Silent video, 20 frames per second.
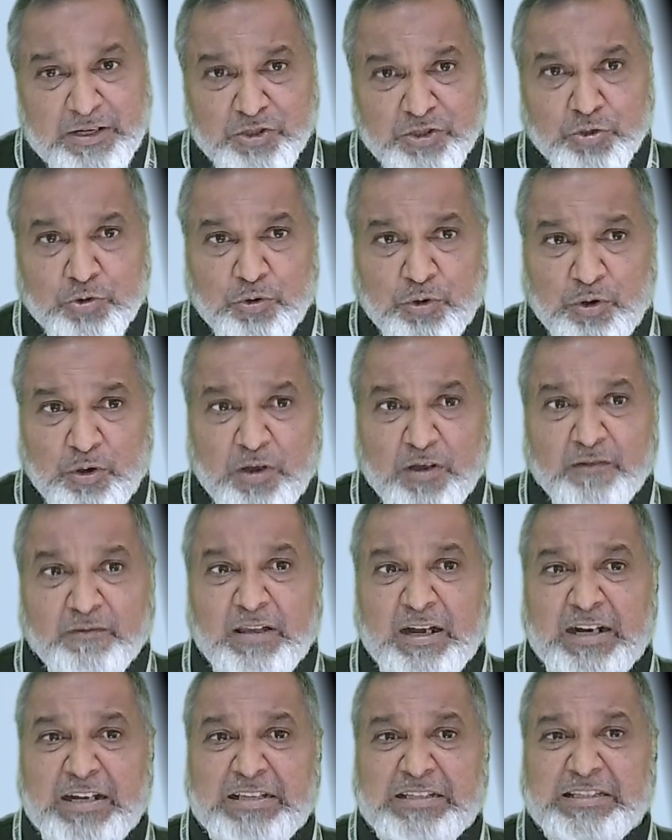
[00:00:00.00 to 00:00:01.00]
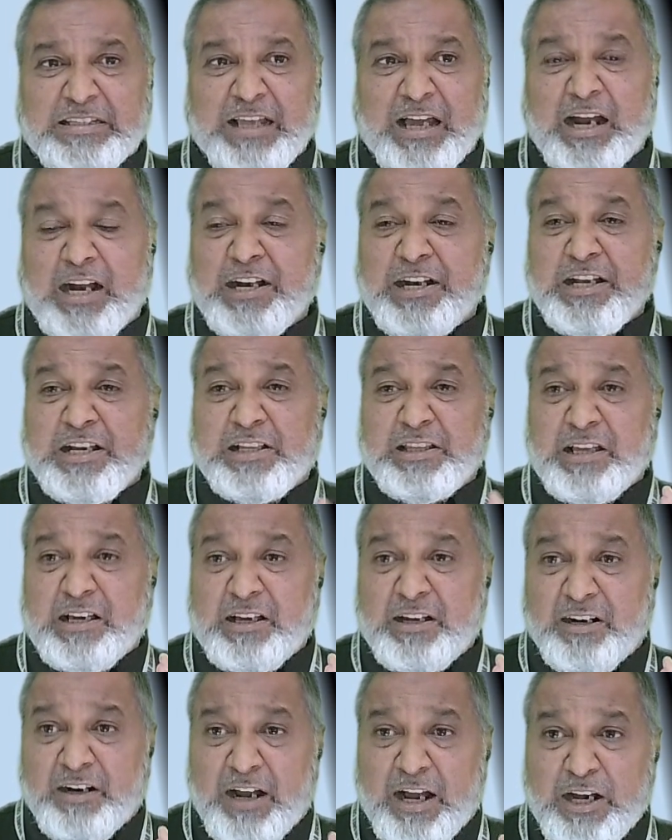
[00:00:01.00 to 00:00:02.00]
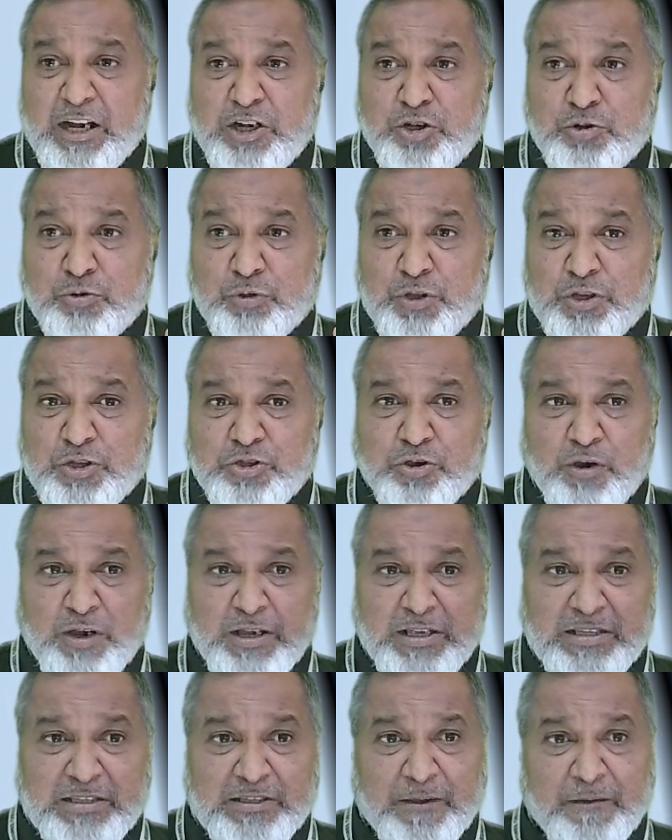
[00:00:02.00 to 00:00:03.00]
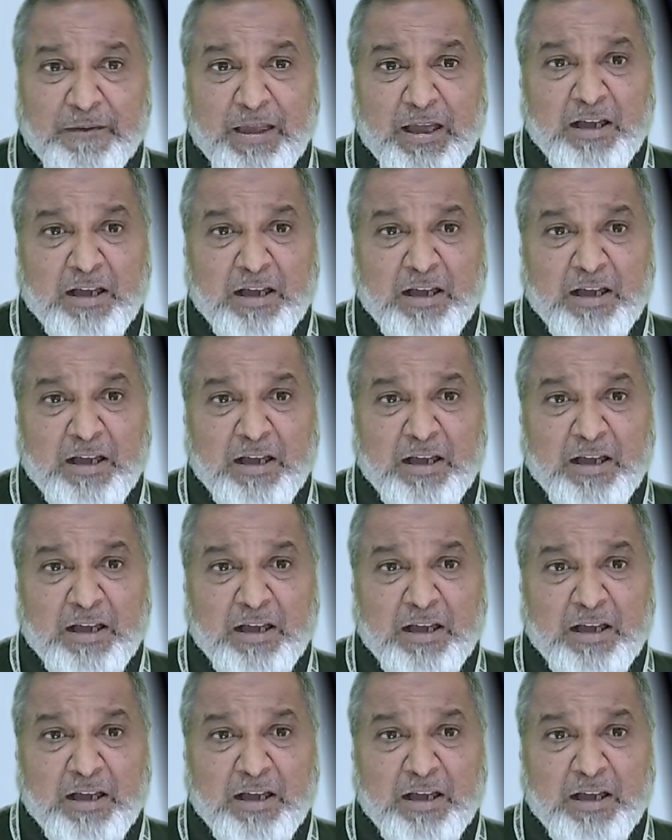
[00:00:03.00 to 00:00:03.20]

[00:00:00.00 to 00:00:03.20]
So that is under the right to the choice.